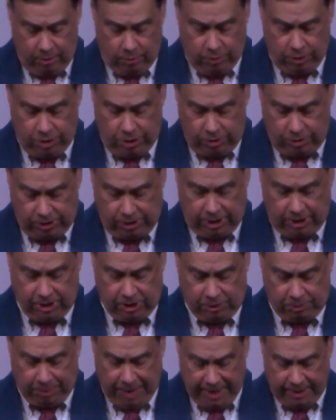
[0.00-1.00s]

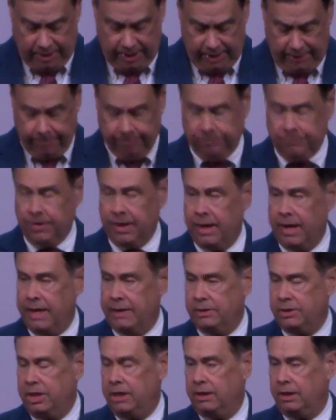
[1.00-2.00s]
reducing spending,
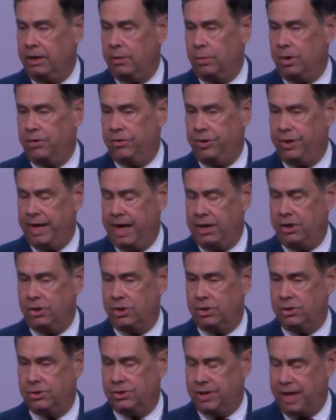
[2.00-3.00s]
and dealing with the
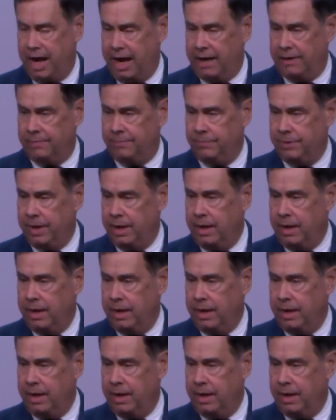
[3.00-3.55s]
nation's debt.